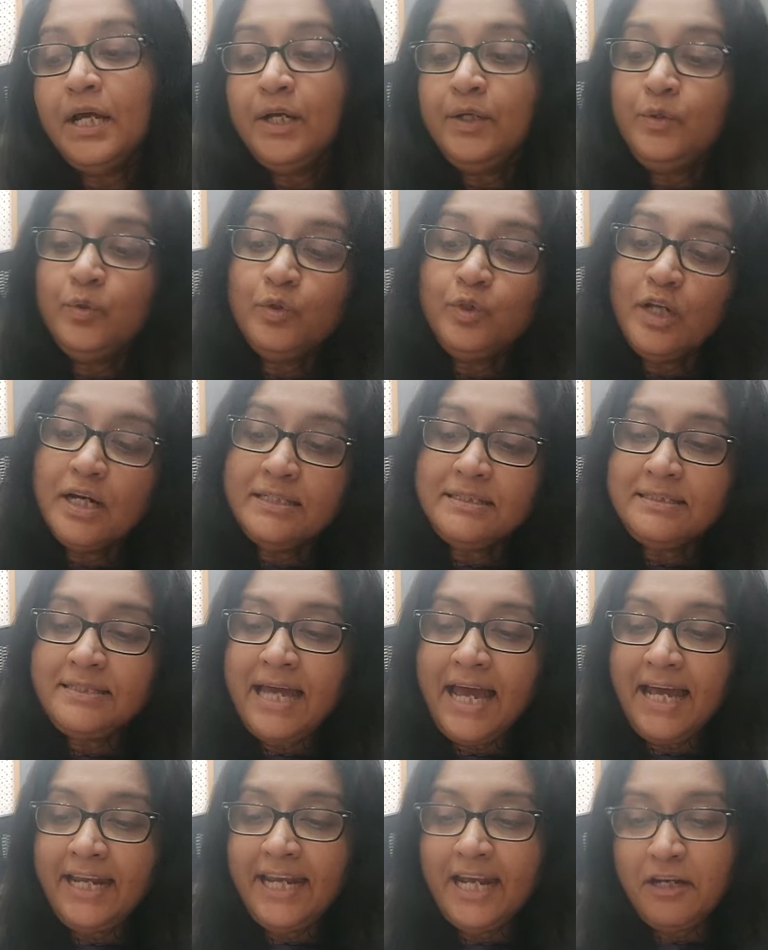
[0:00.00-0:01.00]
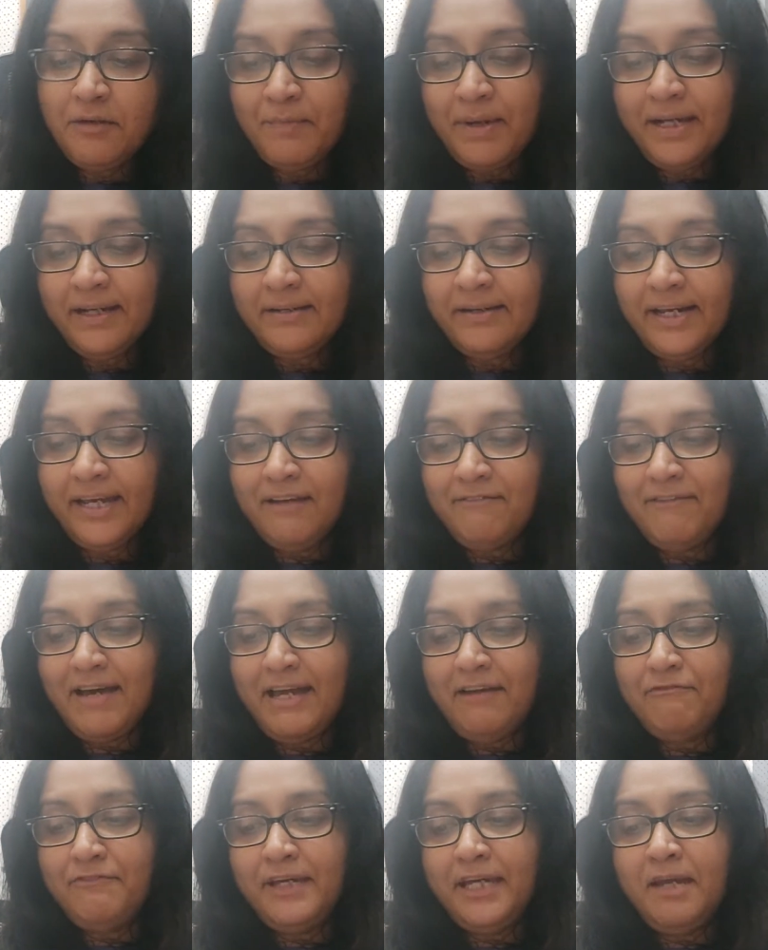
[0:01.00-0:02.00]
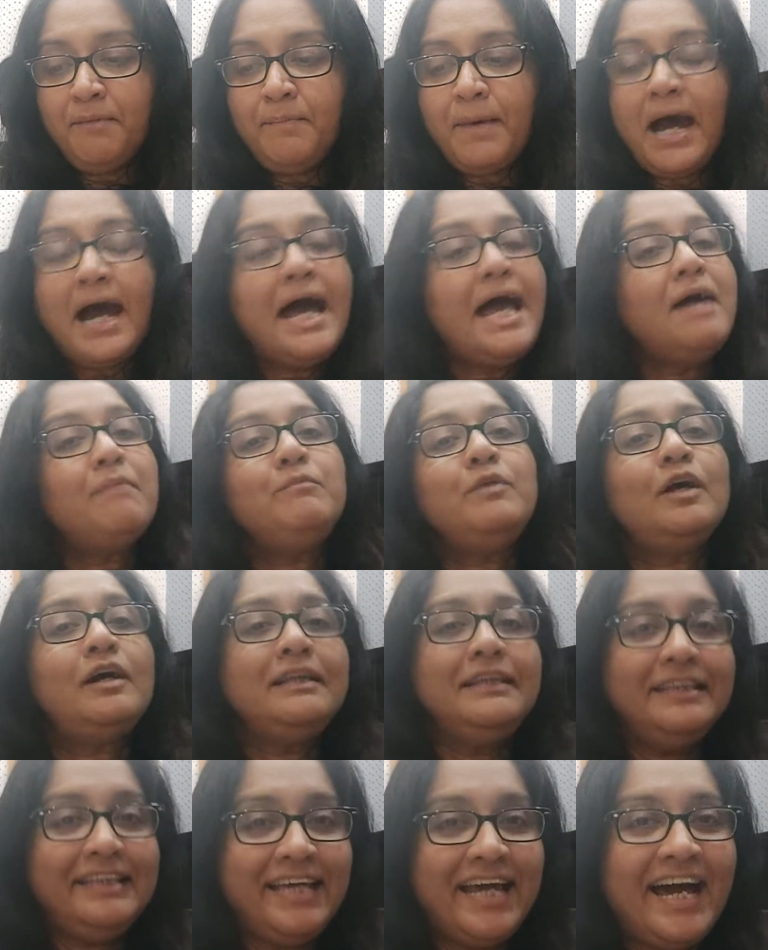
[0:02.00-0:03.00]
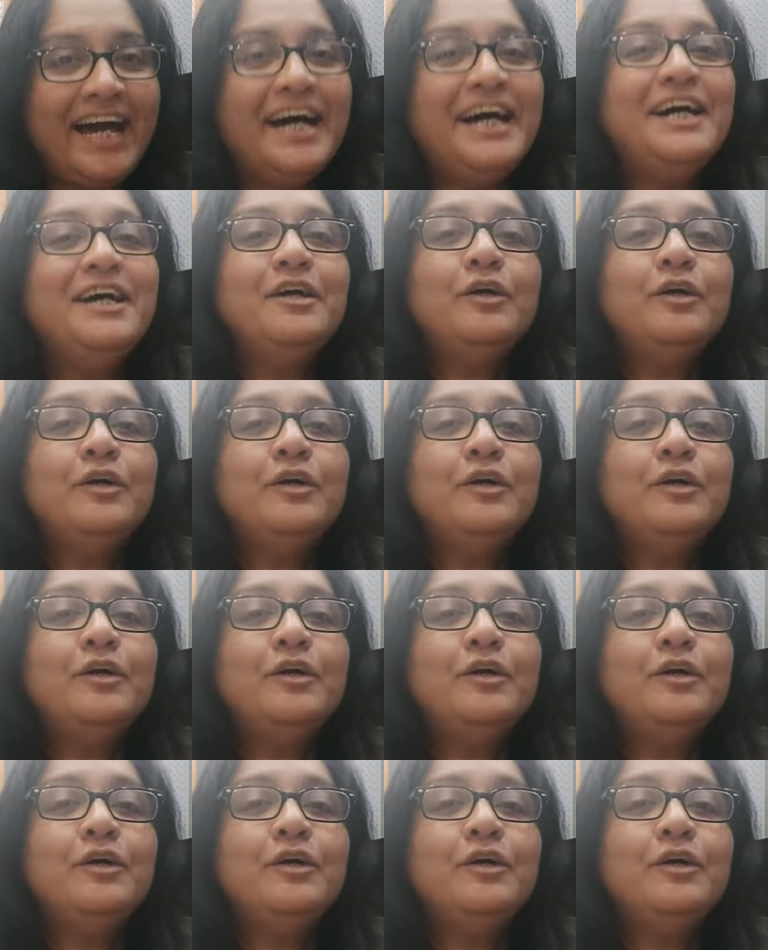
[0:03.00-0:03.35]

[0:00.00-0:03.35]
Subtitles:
Do not stand at my grave and weep. I am not there.